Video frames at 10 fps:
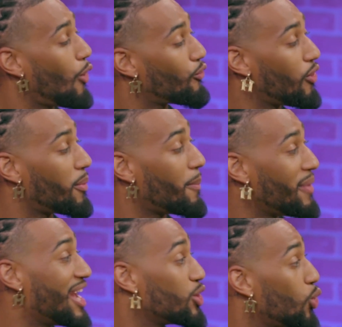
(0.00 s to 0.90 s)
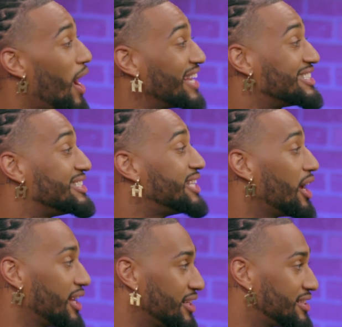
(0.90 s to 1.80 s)
From a man who has
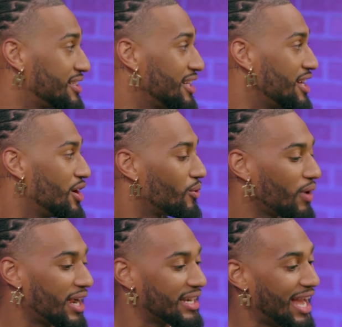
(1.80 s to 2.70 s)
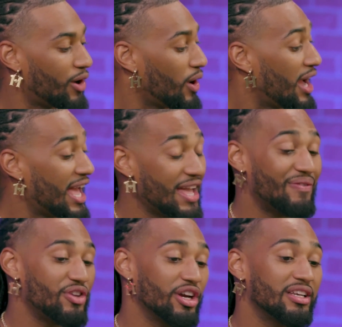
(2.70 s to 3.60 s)
done it. Right now, if
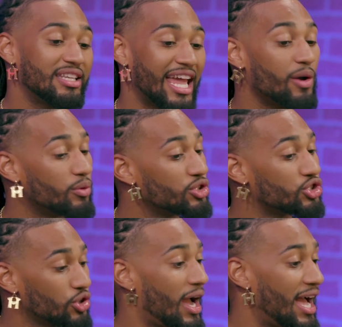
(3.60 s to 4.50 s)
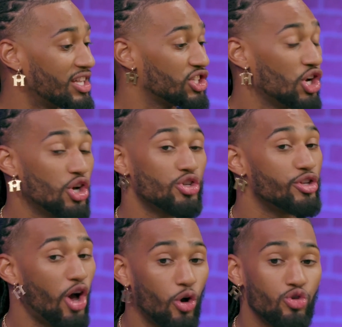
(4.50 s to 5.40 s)
your date was trash,
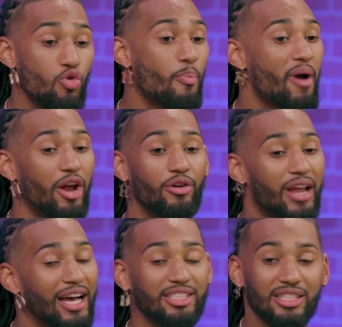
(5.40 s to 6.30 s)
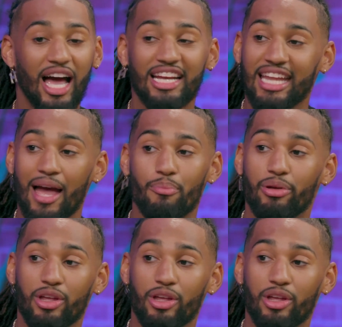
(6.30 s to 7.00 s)
no, you better not slide that